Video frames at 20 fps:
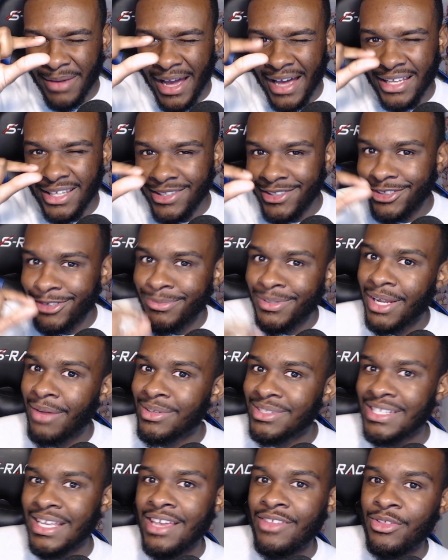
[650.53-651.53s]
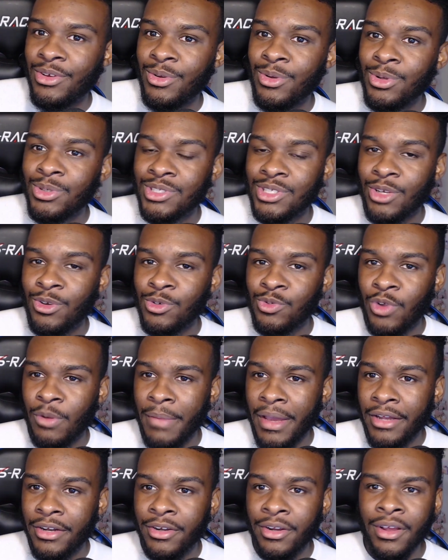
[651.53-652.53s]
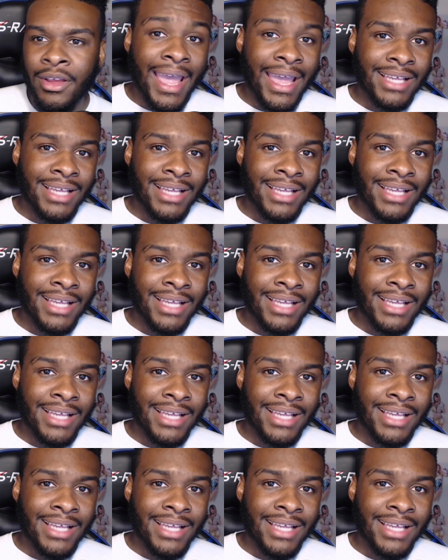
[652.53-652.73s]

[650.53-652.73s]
By a little bit, I would say the Usos were better.